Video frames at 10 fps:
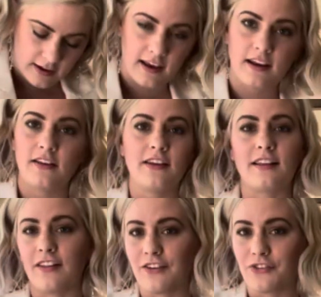And I think
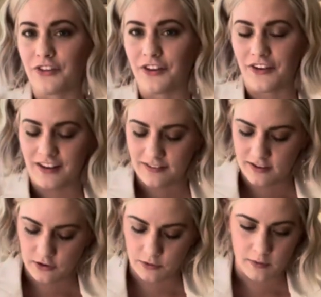that looks really great
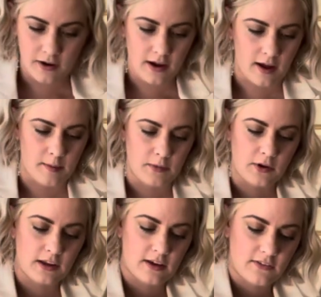too. You
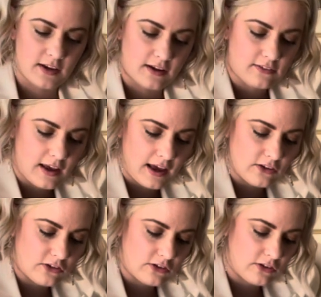could even
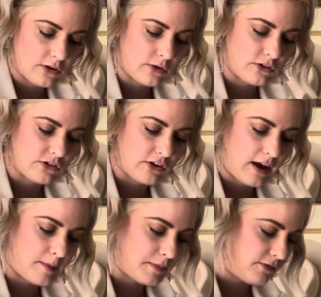attach the gold
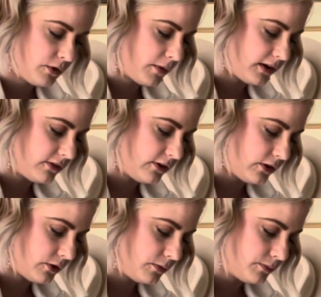strap if you wanted to.